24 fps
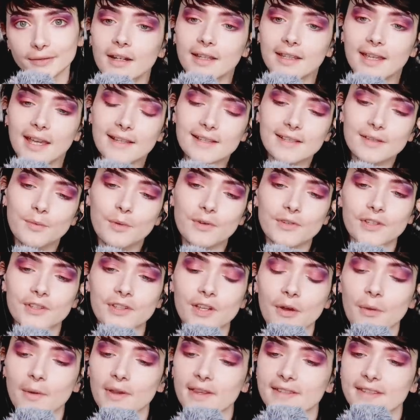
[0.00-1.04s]
And I guess what's
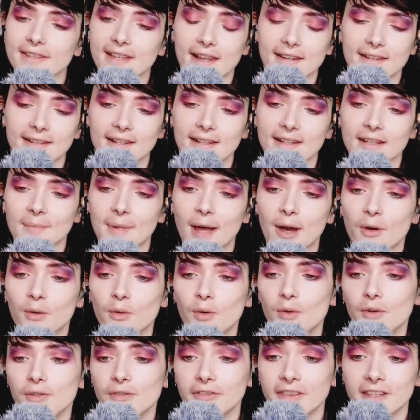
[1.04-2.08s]
so unsettling about
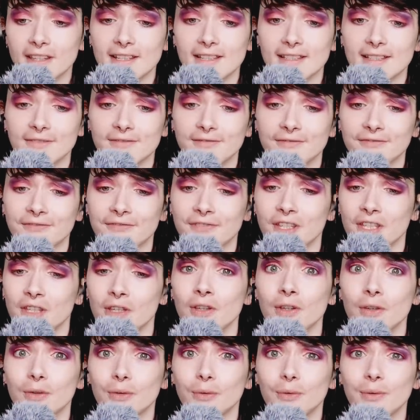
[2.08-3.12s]
all of this for
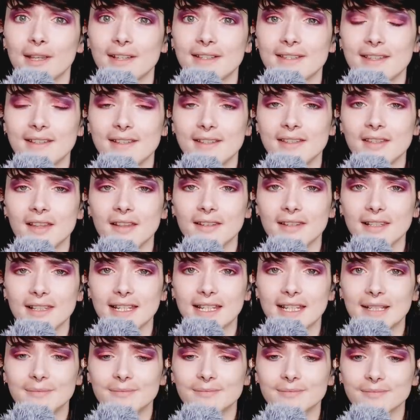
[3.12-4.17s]
you is that
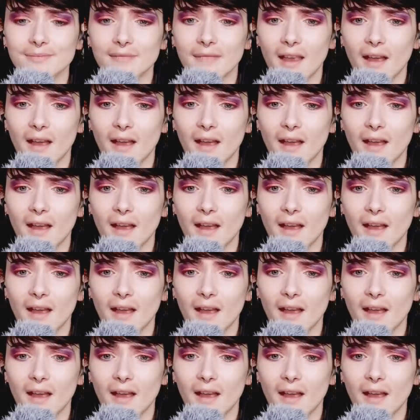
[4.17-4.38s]
suddenly